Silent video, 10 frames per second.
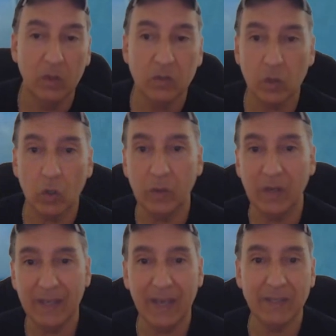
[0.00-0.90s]
So
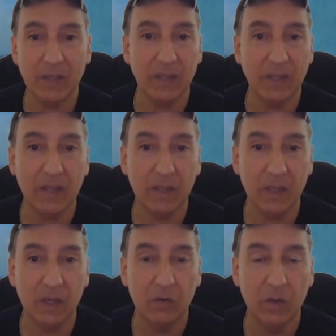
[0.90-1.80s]
in a case like that
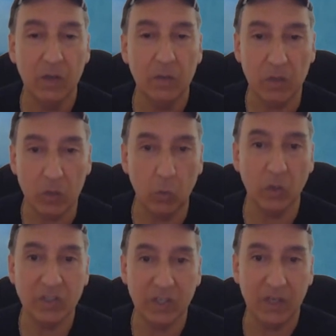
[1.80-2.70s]
there,
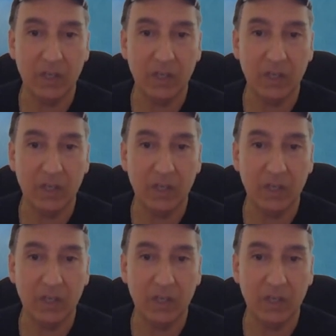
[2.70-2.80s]
because it